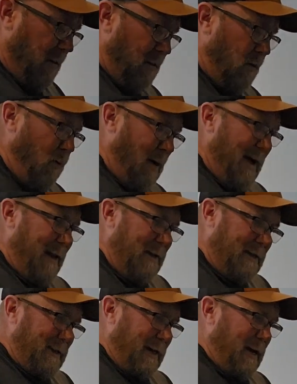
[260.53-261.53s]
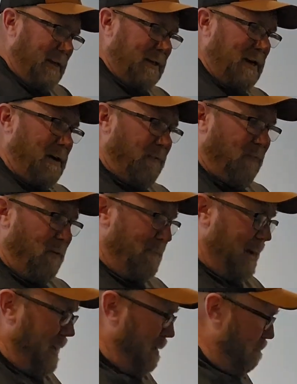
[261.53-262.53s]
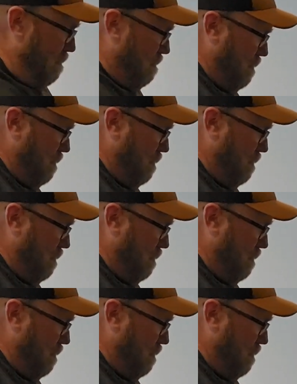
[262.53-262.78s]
So while it sets there for a minute,